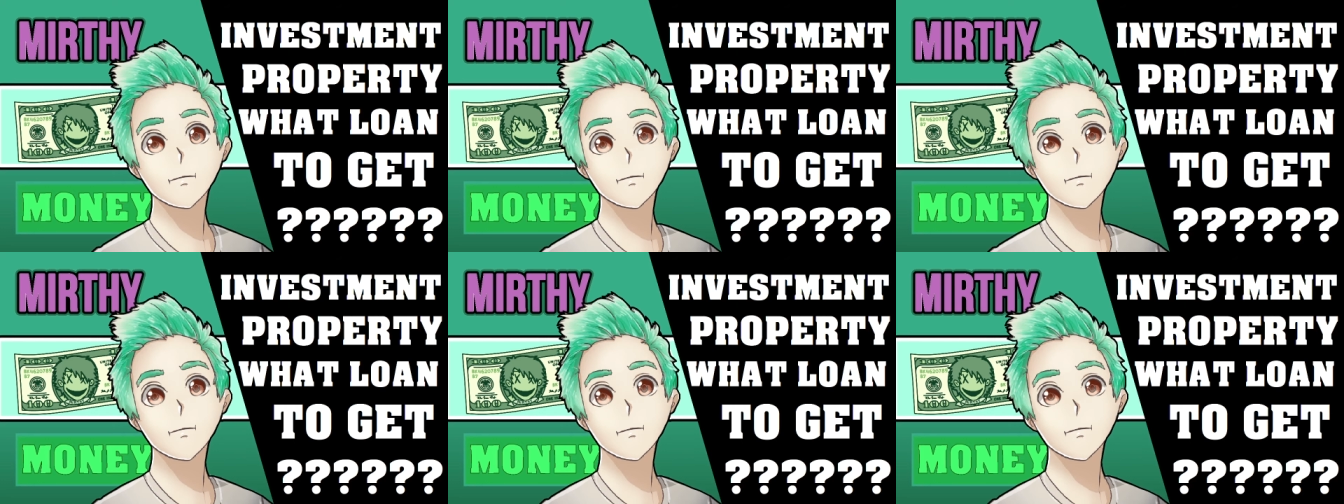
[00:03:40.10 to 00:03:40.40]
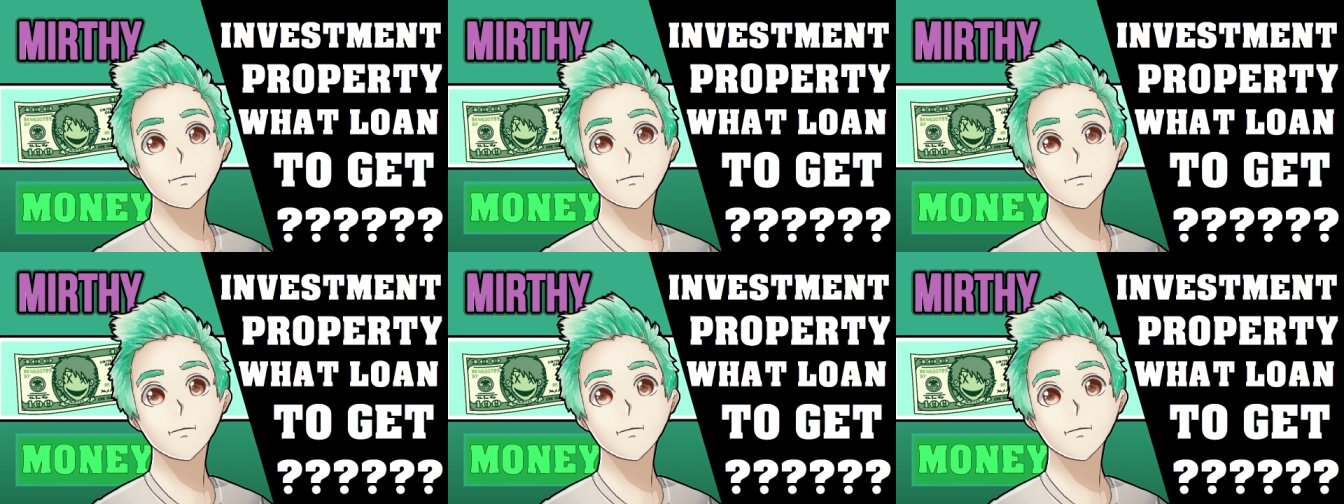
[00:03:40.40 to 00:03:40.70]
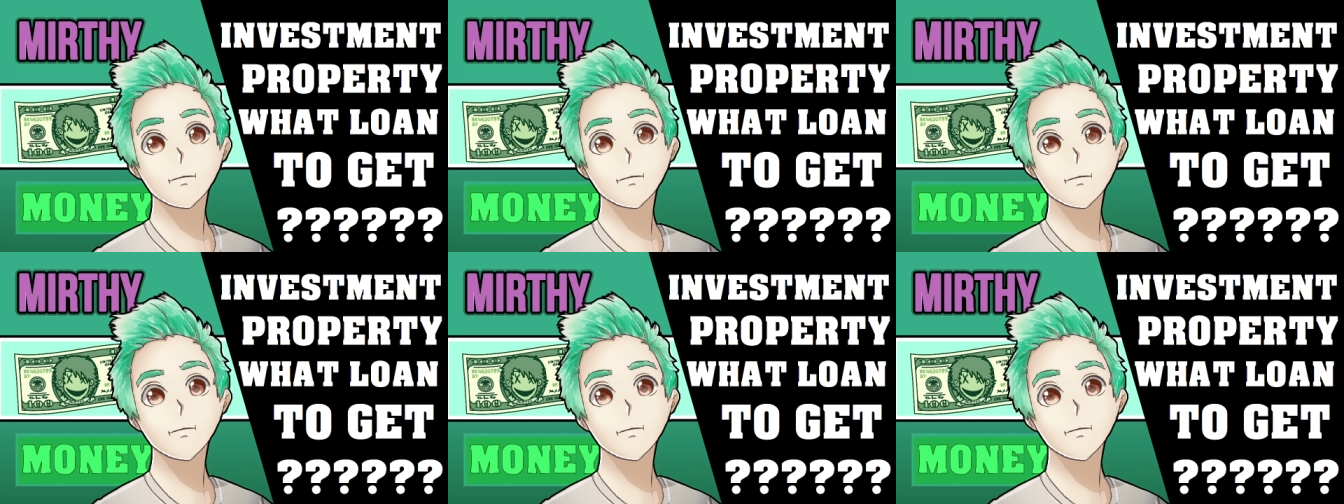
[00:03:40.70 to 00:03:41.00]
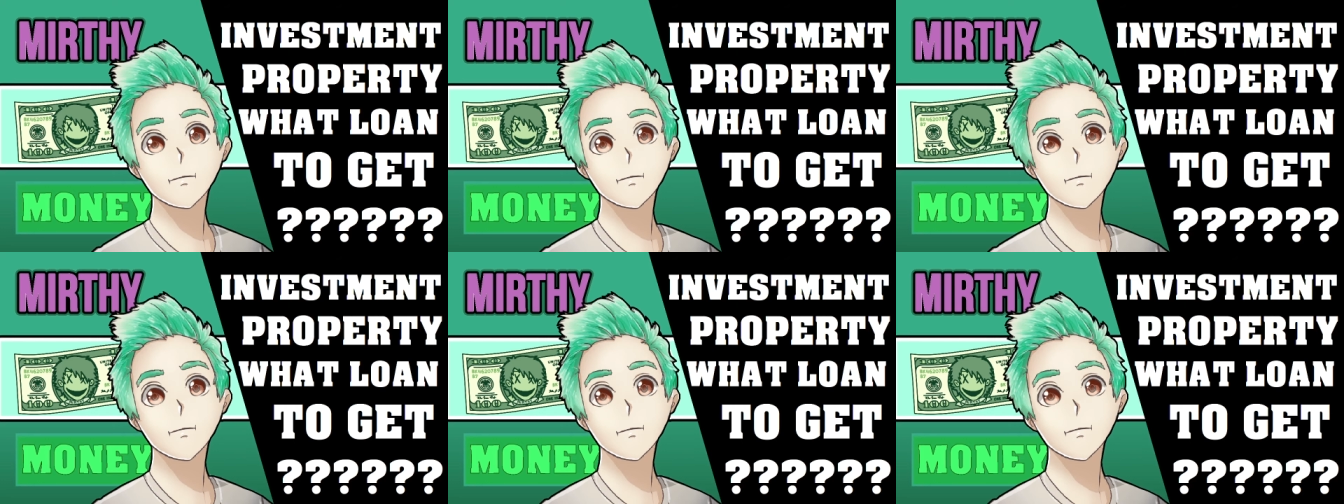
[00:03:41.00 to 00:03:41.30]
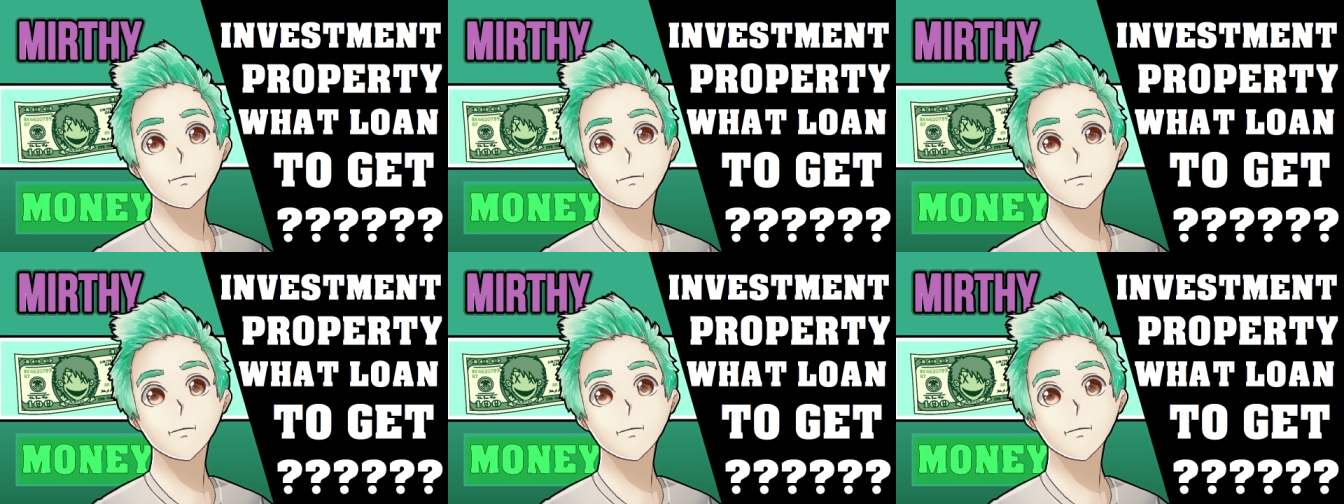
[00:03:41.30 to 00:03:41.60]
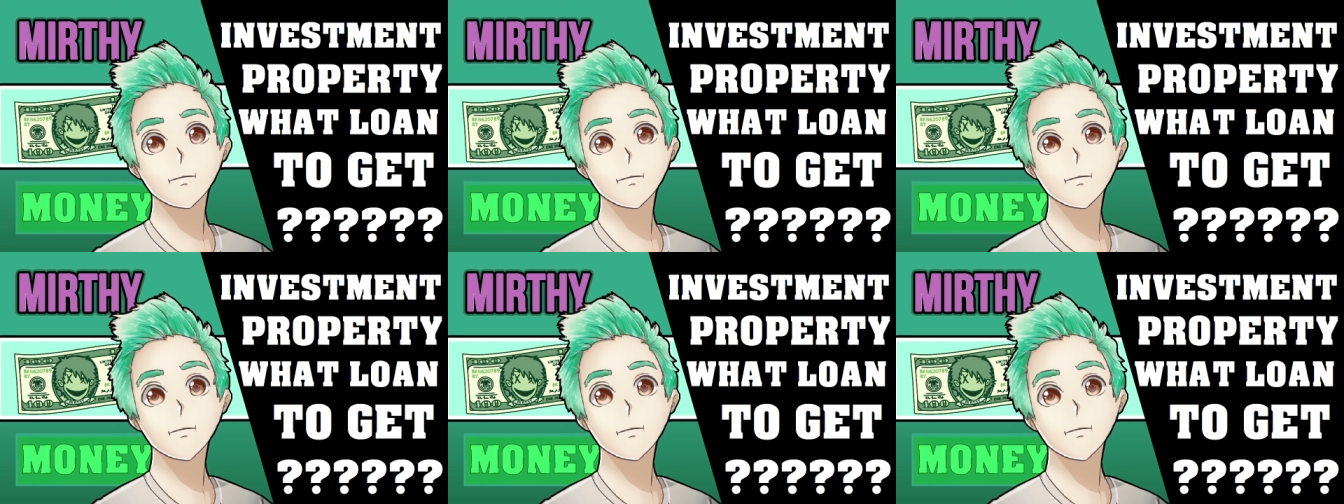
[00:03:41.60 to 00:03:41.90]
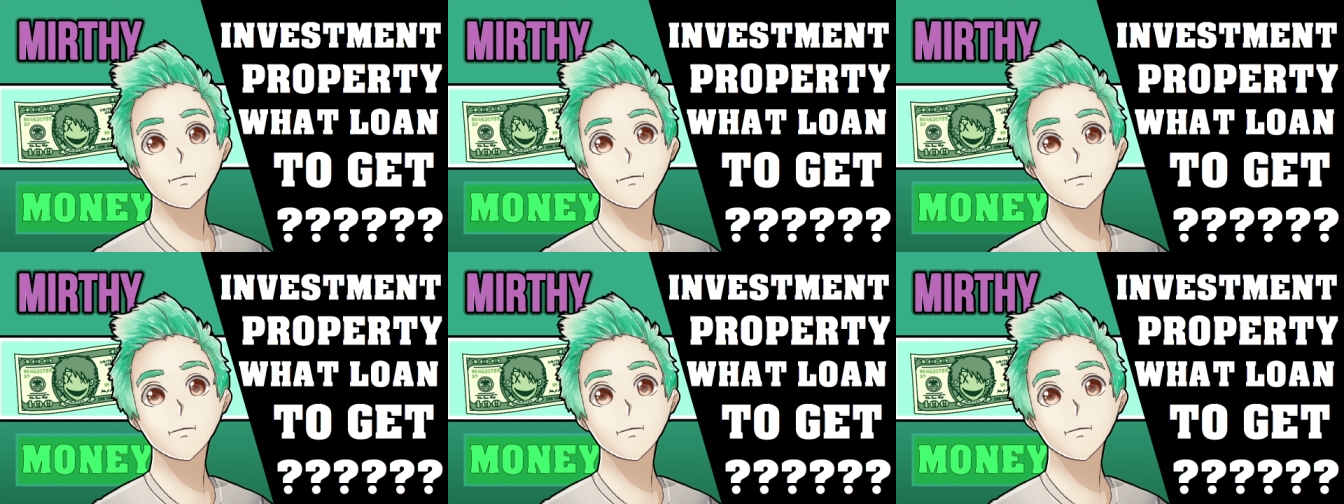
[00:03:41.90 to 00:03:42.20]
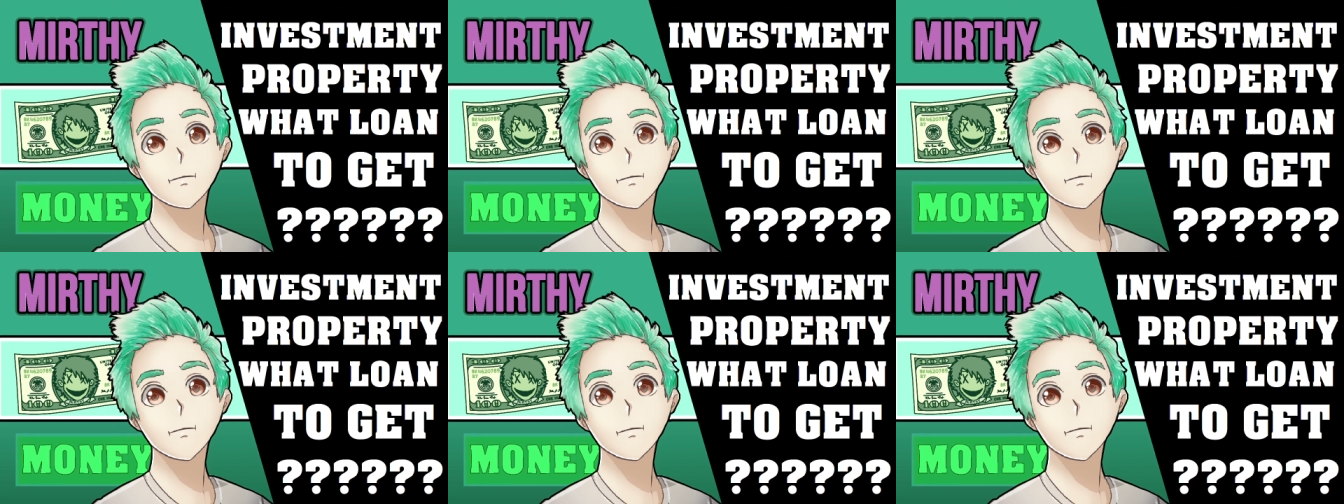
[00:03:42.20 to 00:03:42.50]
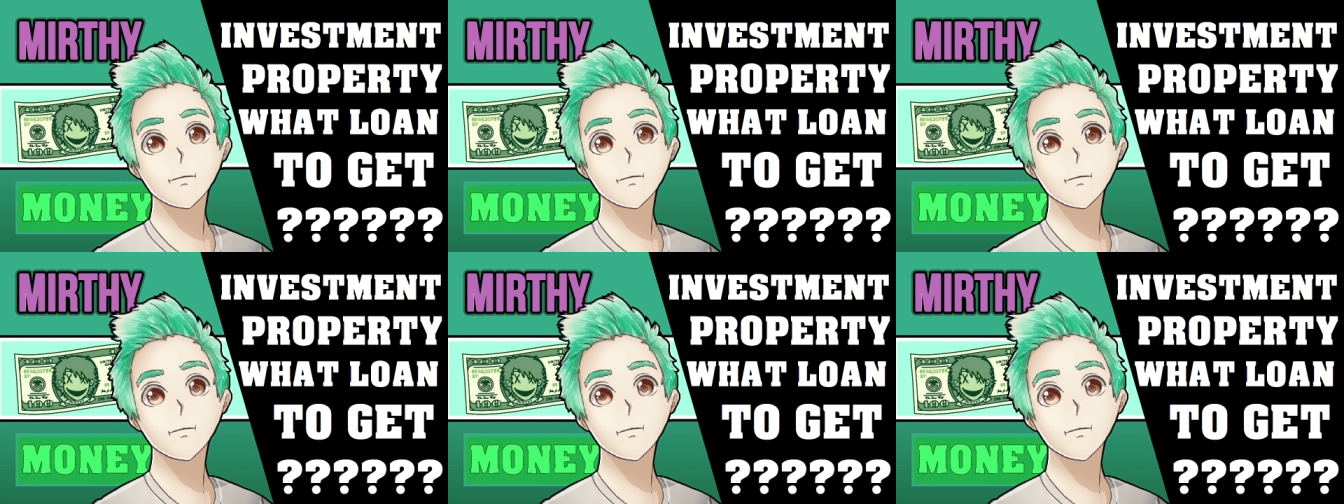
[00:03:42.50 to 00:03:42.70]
and that's true, that's usually the smart thing to do,